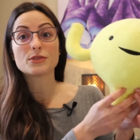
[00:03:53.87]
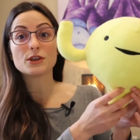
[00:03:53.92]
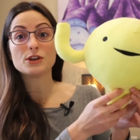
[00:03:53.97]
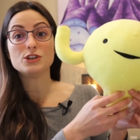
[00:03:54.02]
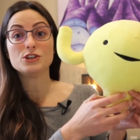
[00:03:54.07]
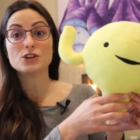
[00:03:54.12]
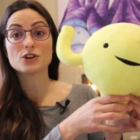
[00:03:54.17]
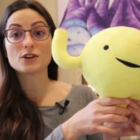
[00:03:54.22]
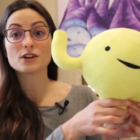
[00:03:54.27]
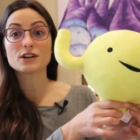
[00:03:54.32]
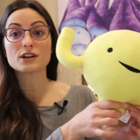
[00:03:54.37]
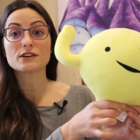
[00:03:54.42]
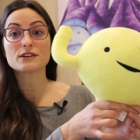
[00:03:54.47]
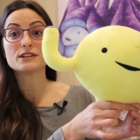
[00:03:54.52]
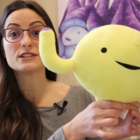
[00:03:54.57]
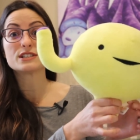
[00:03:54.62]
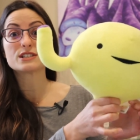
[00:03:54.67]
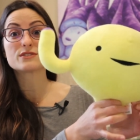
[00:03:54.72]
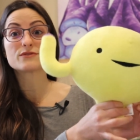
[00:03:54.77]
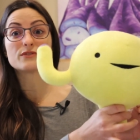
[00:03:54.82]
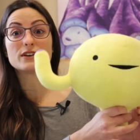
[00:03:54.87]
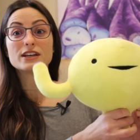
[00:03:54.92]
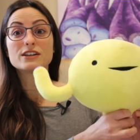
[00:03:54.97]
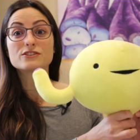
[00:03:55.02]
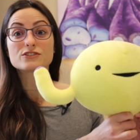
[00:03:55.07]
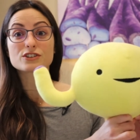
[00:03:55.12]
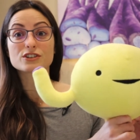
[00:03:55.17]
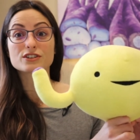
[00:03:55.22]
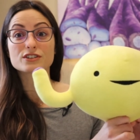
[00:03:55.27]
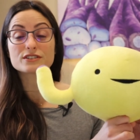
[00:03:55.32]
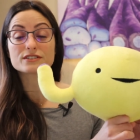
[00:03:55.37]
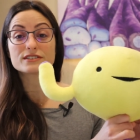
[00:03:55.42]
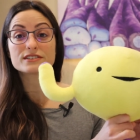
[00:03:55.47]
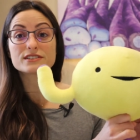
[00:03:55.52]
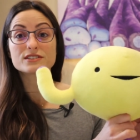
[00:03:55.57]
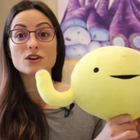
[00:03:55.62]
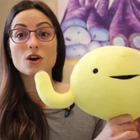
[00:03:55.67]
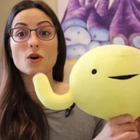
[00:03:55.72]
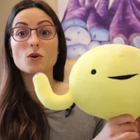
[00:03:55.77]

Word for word: the urinary sphincters